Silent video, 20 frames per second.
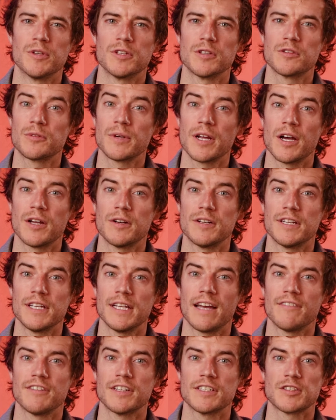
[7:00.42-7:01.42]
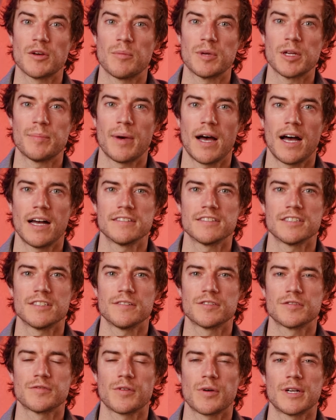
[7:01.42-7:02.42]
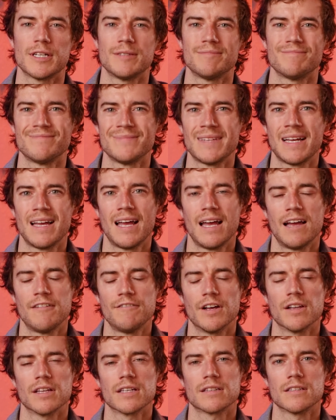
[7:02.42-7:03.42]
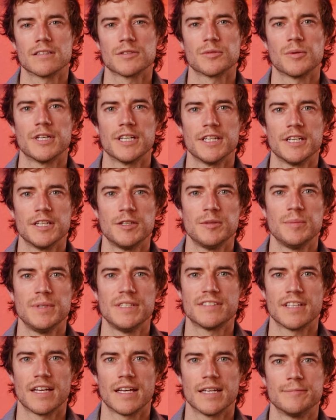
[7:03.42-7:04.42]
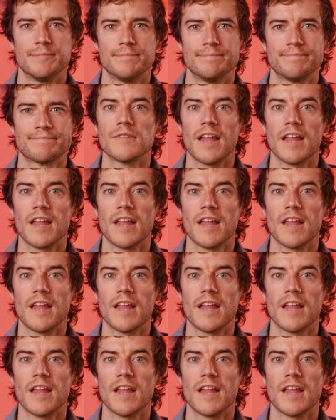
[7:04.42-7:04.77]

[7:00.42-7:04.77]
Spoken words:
with a 300D having so many positives for it, felt like this one needed to be said.